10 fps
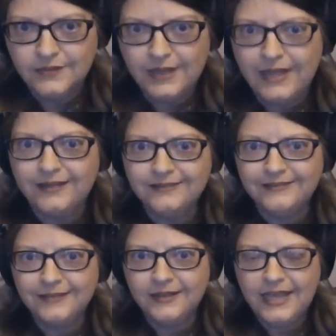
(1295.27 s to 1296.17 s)
okay,
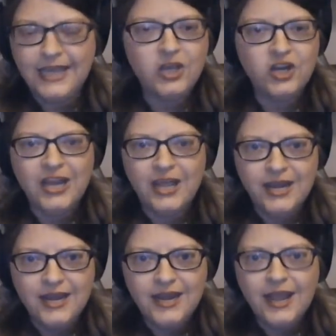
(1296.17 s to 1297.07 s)
he could
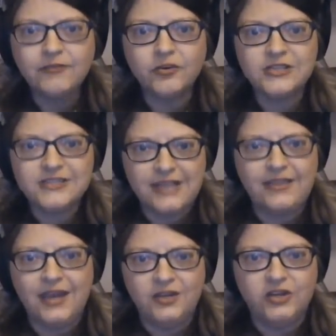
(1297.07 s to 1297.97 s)
never say
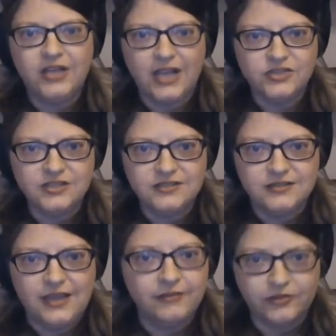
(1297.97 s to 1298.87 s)
that in good conscience,
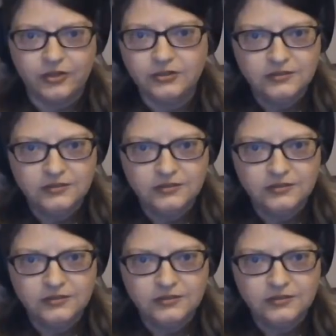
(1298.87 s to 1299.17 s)
ever.